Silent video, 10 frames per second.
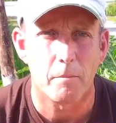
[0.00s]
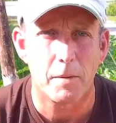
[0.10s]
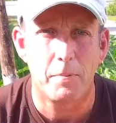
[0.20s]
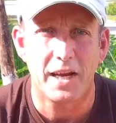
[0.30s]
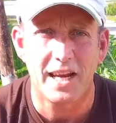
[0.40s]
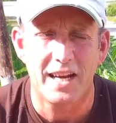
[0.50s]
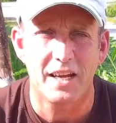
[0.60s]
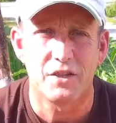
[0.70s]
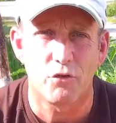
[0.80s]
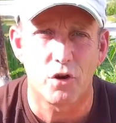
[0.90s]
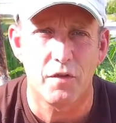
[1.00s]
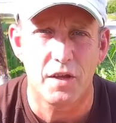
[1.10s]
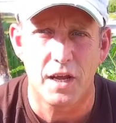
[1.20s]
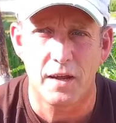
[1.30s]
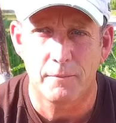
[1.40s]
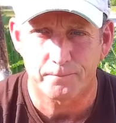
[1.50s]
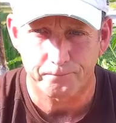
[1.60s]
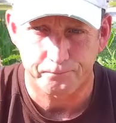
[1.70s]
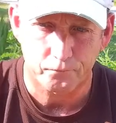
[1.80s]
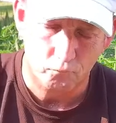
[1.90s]
picking later on in the year,
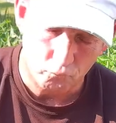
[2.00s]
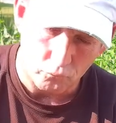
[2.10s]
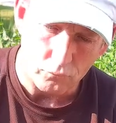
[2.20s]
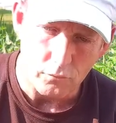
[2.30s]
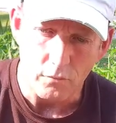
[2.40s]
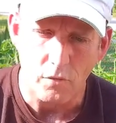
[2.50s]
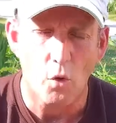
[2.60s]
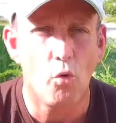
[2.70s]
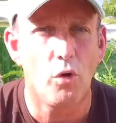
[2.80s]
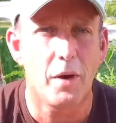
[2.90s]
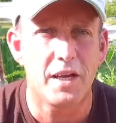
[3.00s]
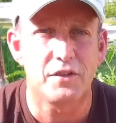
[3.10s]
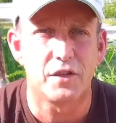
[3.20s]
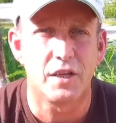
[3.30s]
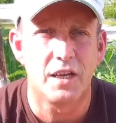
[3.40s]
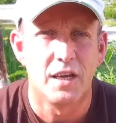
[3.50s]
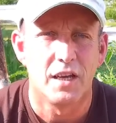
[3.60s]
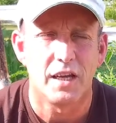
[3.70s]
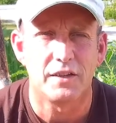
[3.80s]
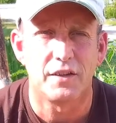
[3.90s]
all the way into
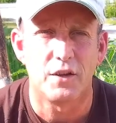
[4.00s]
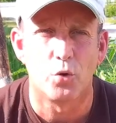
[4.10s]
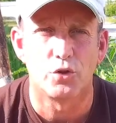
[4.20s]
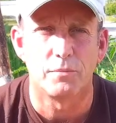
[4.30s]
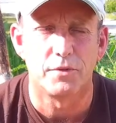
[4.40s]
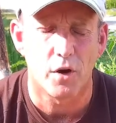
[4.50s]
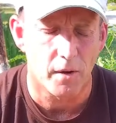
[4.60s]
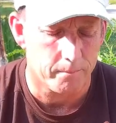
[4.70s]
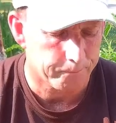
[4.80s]
the autumn time.